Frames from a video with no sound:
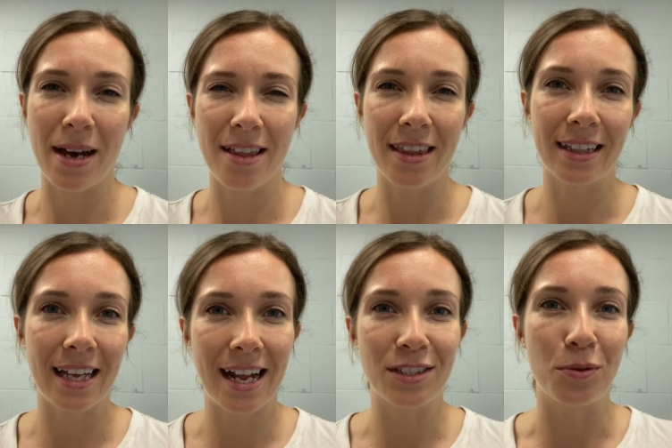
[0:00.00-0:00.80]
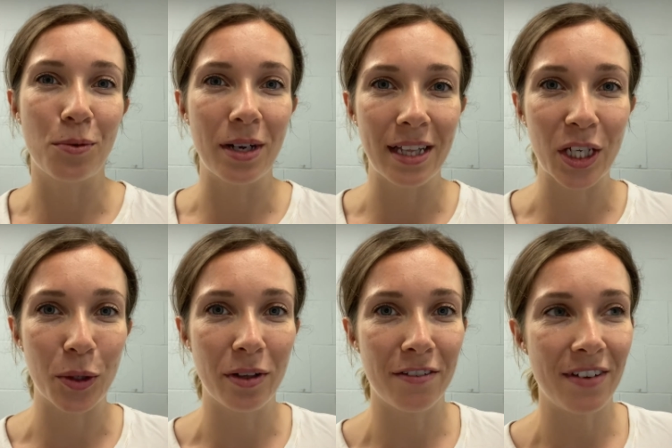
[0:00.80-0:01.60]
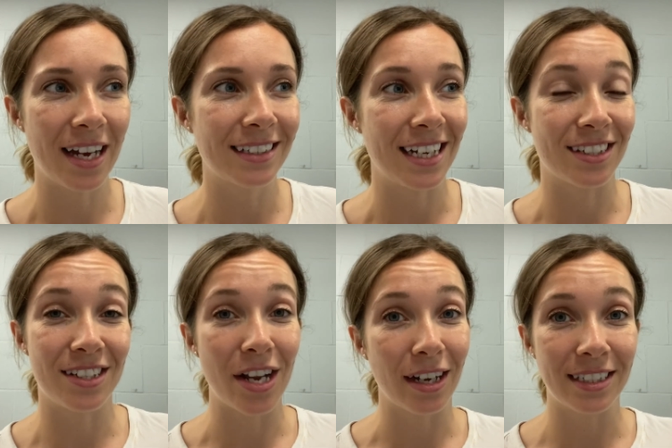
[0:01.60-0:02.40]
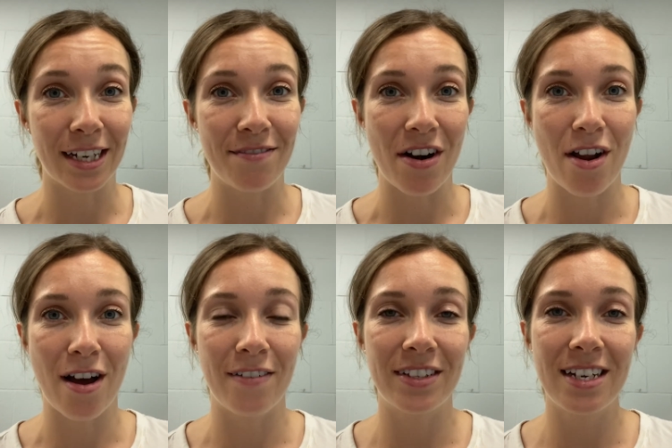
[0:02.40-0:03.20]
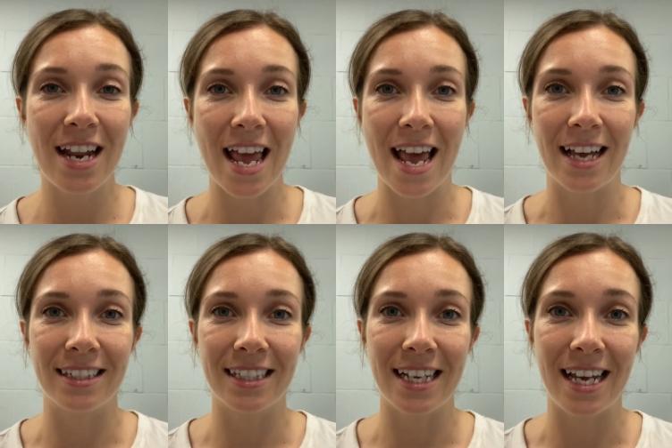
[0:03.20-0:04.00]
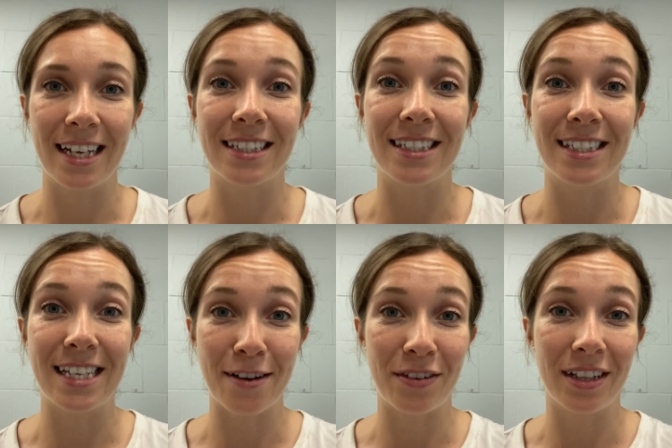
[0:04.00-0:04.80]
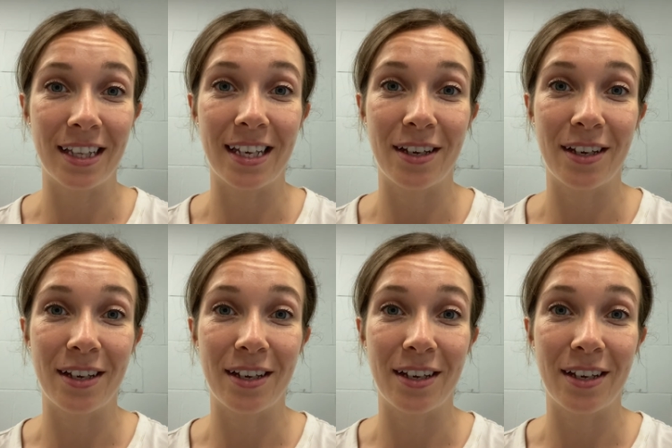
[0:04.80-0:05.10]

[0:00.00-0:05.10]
I think that has a really cool effect. It's not done very often and it definitely